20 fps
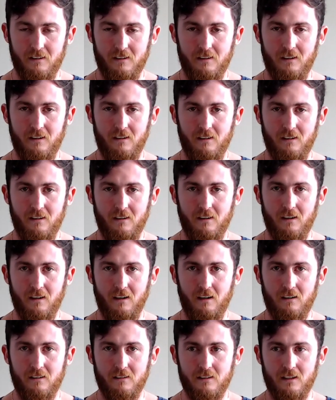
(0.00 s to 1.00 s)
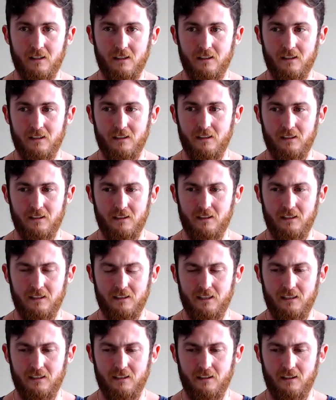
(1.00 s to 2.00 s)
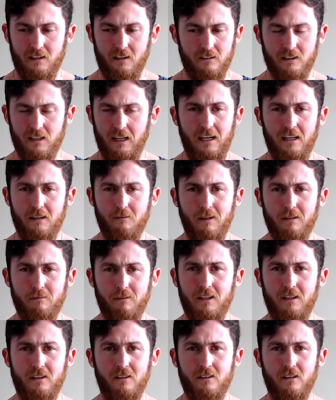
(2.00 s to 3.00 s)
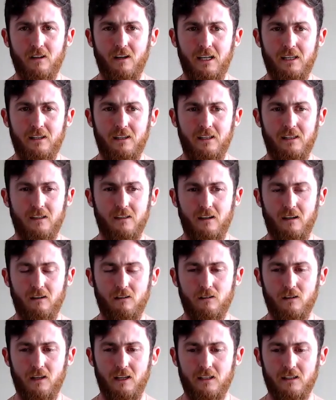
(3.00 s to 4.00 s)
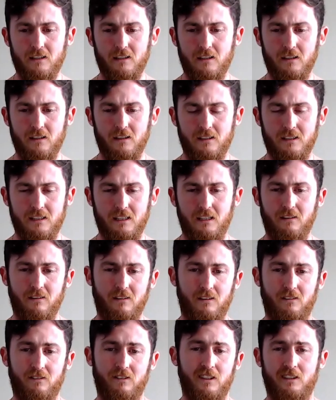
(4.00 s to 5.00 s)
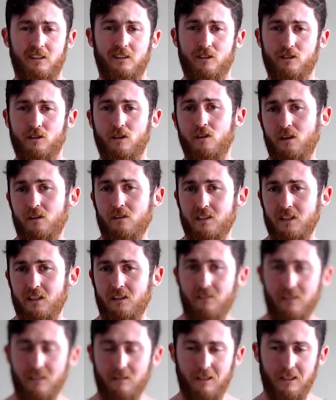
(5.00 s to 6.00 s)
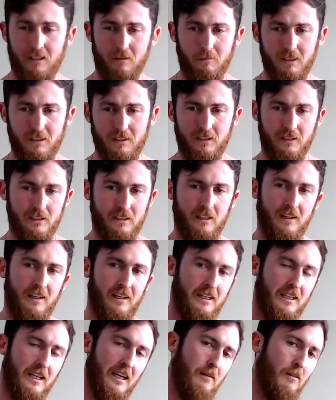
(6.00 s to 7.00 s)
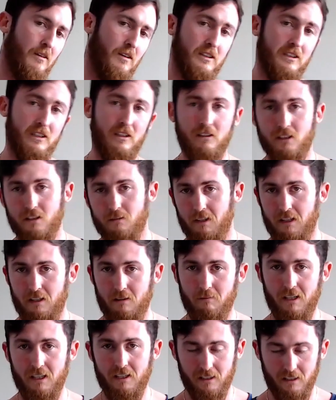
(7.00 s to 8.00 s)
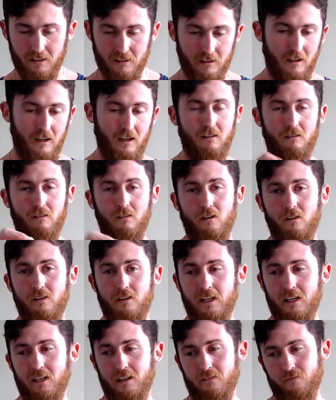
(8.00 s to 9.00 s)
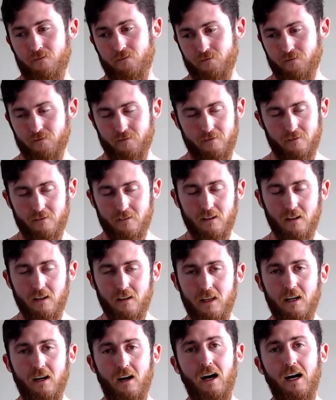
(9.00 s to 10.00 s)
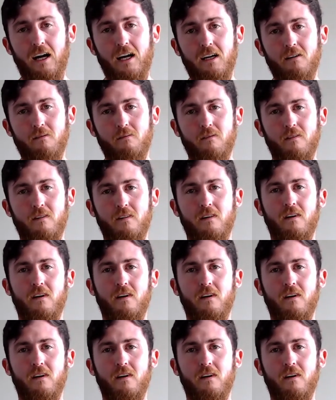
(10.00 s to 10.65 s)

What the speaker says: I was like, and they said, I was like, how to make money online then? I would like to see if this is true. I'll see if I can make a business. Came across social media marketing, wrote down that I am,